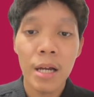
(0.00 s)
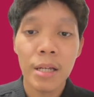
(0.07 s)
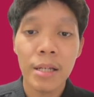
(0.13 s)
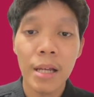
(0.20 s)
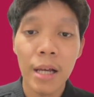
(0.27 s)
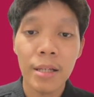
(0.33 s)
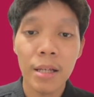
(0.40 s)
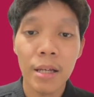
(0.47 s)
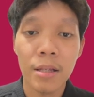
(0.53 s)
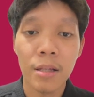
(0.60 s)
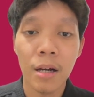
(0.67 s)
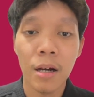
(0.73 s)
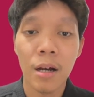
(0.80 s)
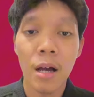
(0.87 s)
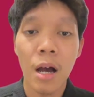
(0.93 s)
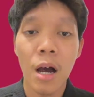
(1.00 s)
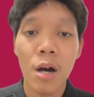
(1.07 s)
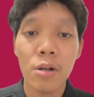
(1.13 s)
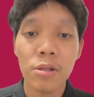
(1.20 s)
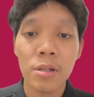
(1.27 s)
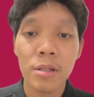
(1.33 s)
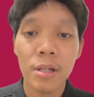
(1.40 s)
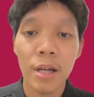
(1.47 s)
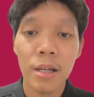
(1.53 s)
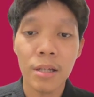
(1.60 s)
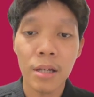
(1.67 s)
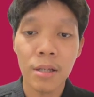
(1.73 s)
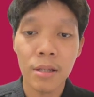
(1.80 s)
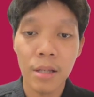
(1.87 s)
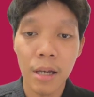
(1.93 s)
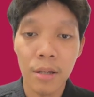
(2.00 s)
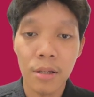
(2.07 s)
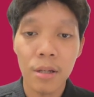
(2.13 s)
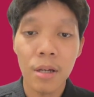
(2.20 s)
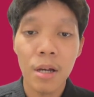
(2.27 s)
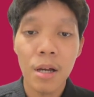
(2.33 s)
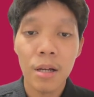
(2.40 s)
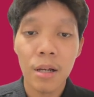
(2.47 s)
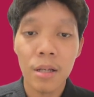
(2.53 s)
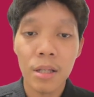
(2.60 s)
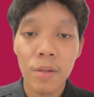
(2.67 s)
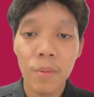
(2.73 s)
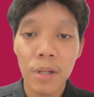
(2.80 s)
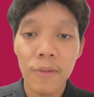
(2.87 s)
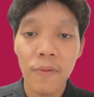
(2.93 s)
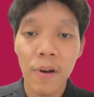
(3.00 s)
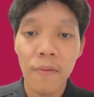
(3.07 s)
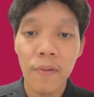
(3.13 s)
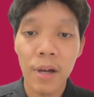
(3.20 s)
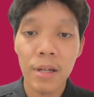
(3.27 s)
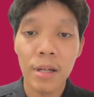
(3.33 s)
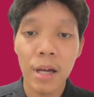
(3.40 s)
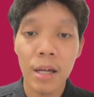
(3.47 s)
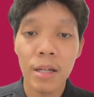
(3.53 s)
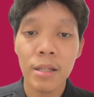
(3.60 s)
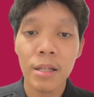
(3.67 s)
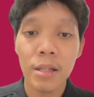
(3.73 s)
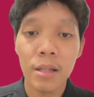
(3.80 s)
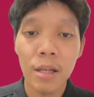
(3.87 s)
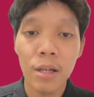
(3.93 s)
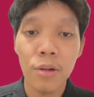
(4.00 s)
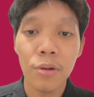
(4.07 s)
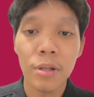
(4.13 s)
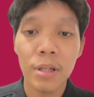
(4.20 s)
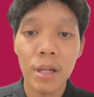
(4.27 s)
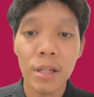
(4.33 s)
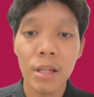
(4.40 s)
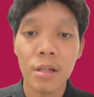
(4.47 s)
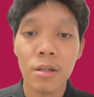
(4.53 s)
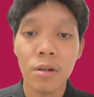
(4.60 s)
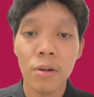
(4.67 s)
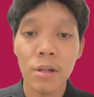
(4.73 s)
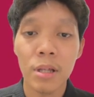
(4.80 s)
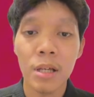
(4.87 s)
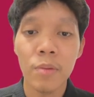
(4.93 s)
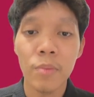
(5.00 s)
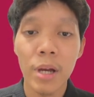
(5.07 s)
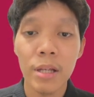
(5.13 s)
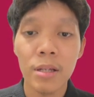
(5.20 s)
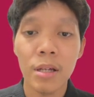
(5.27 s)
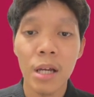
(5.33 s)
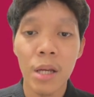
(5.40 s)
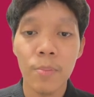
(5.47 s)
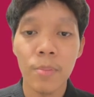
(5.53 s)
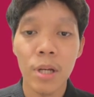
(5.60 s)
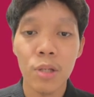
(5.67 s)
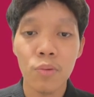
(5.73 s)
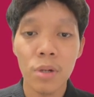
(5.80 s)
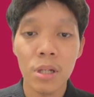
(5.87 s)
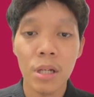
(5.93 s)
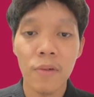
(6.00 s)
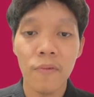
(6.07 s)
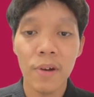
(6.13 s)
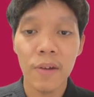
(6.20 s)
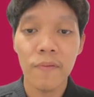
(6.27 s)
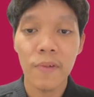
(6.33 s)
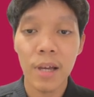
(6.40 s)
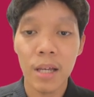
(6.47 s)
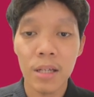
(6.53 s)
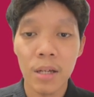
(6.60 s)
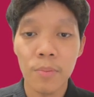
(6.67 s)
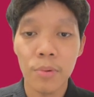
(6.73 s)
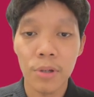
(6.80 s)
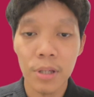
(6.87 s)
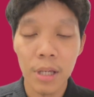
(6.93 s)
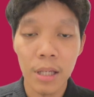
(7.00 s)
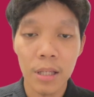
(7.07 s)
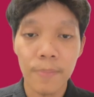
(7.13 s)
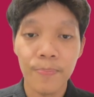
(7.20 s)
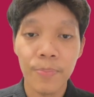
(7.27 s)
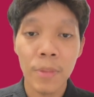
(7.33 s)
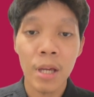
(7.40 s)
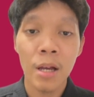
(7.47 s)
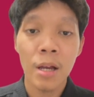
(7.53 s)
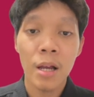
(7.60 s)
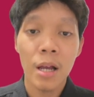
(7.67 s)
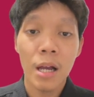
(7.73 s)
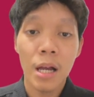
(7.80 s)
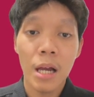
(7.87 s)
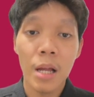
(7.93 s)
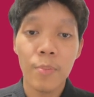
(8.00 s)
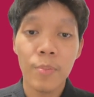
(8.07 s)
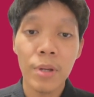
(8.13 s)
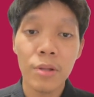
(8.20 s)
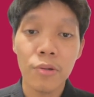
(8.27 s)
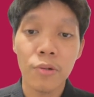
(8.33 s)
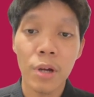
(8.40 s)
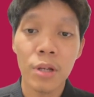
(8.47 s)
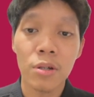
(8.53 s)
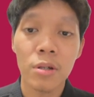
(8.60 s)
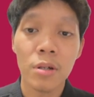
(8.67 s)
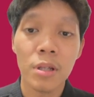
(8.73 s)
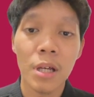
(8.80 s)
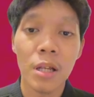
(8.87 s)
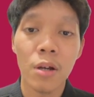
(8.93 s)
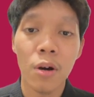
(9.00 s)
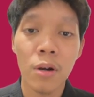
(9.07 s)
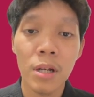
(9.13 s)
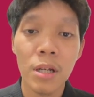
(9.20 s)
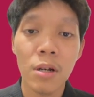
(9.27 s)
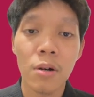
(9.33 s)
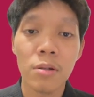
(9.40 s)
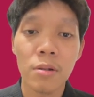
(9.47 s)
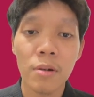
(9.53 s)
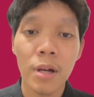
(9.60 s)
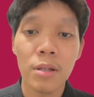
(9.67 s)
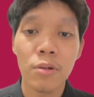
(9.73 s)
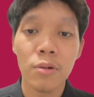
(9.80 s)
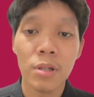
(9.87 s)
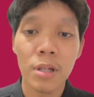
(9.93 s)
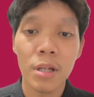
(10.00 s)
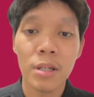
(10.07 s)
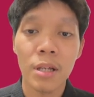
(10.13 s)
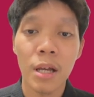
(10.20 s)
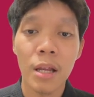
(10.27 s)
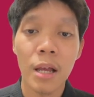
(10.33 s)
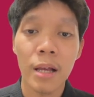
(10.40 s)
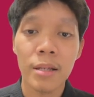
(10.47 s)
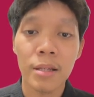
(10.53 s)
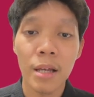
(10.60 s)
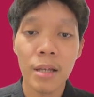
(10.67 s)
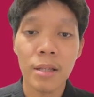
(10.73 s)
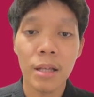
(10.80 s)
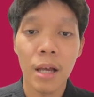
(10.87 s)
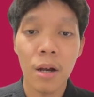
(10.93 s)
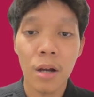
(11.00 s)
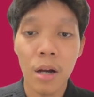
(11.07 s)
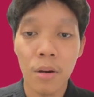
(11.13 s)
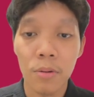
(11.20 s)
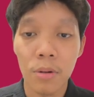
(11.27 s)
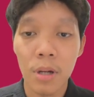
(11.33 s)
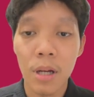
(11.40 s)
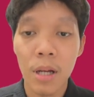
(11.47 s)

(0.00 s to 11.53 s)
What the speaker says: Next is the authentication stage. Customers verify their identity using the security image and password verification process, helping to ensure that only authorized users can access the account.